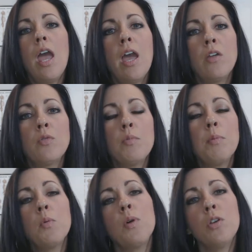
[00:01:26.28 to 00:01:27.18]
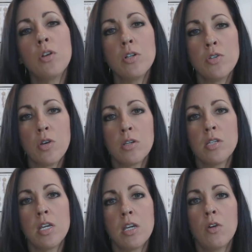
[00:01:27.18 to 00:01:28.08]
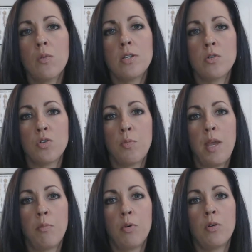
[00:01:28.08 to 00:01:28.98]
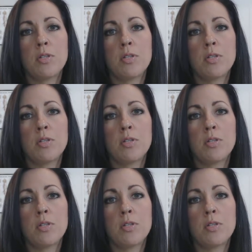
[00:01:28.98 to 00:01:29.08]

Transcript: And remember, when you're constructing a research paper,